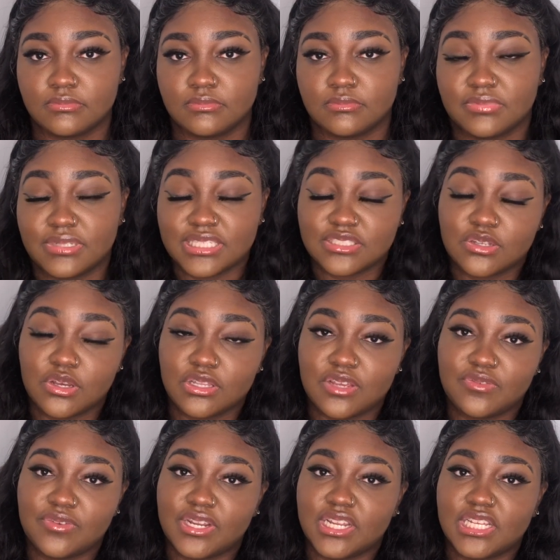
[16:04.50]
That's all there
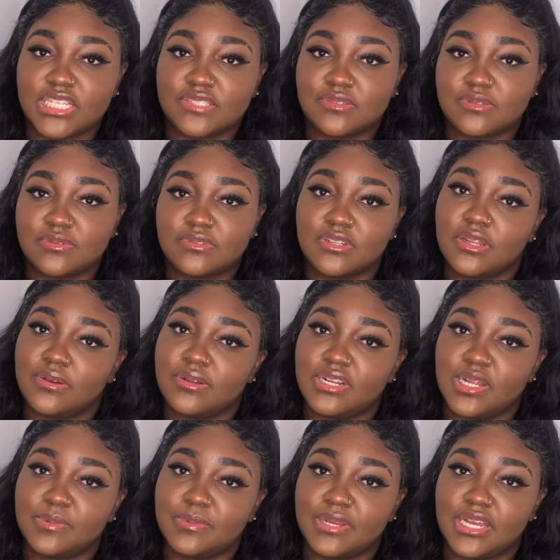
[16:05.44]
really is from growing
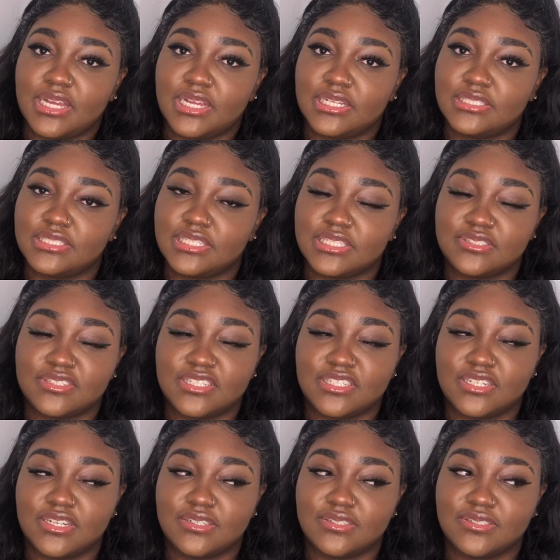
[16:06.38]
up, guys. That's really
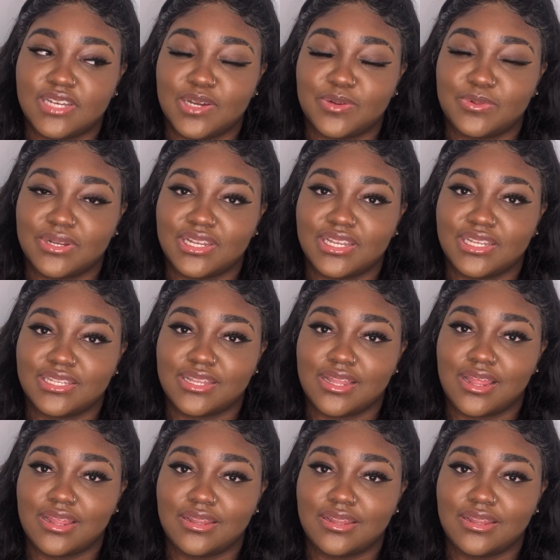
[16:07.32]
all I wanted to say.